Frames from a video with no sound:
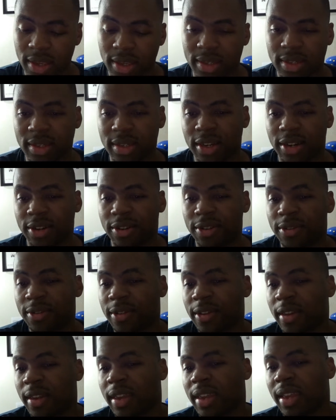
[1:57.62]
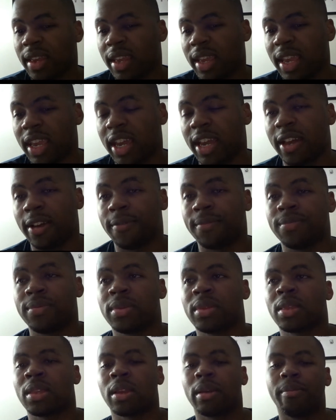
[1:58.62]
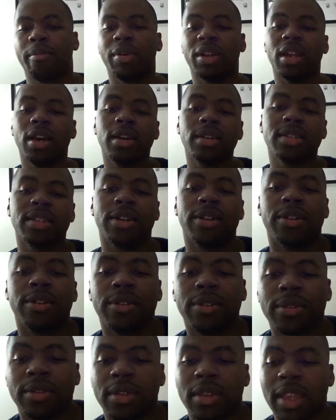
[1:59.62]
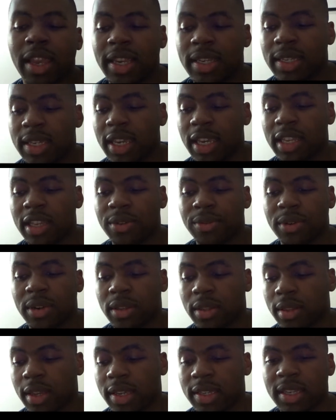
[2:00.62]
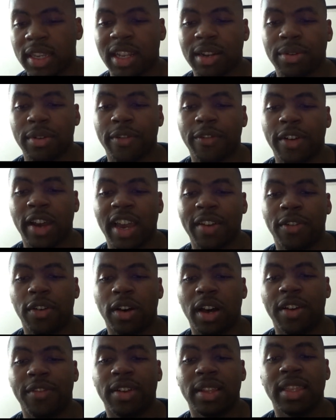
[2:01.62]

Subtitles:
So, yeah. But also, they see the revival of